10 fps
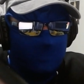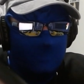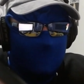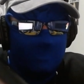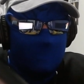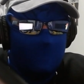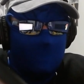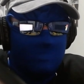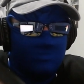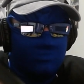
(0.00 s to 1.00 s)
Now that I
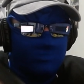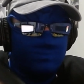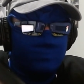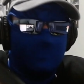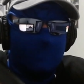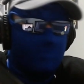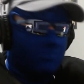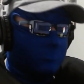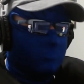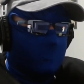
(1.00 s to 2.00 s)
have
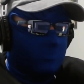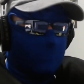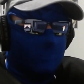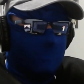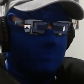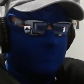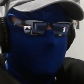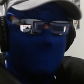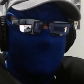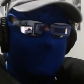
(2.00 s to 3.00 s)
officially tried them
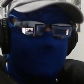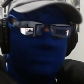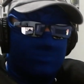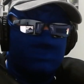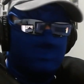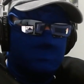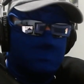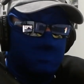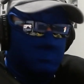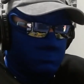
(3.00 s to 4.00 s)
and have
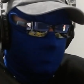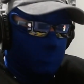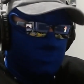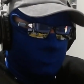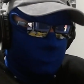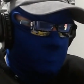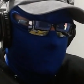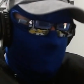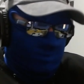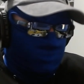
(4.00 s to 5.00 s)
mostly been
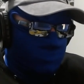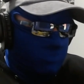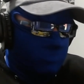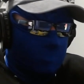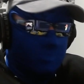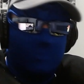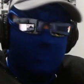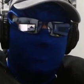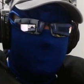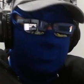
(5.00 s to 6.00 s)
able to determine
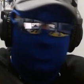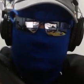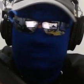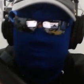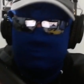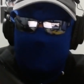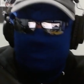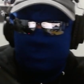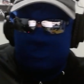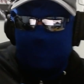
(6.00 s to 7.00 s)
which
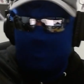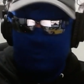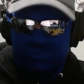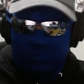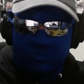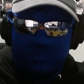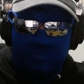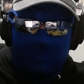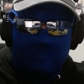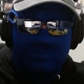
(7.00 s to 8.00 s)
bananas they are, which
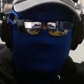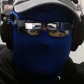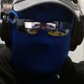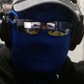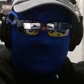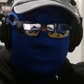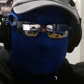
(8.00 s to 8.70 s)
cultivar, let's